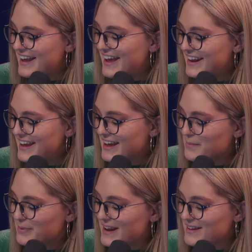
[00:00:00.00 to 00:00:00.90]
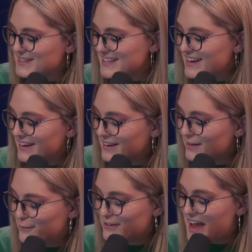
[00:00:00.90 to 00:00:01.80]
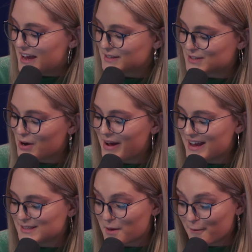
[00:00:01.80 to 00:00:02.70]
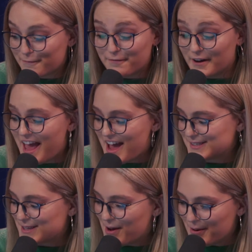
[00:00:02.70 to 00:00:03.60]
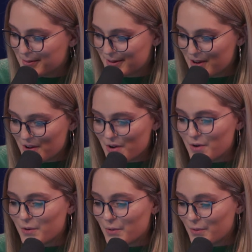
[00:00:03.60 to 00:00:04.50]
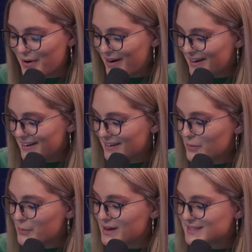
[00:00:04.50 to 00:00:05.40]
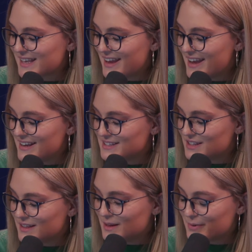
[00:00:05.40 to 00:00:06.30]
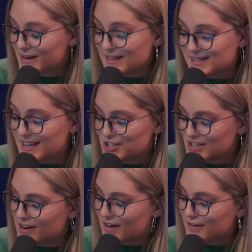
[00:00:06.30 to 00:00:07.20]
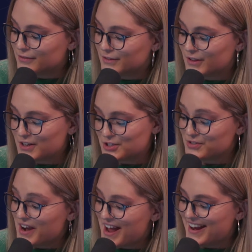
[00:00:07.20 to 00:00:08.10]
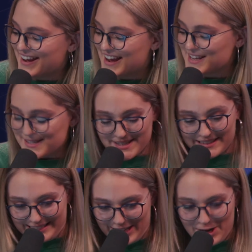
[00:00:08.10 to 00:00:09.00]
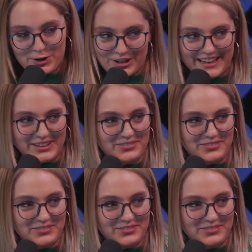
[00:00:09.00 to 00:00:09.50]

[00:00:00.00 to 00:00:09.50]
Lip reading: Hannah Ann pronouncing fiasco as finasco, or was it the pronunciation of lingerie as lingery?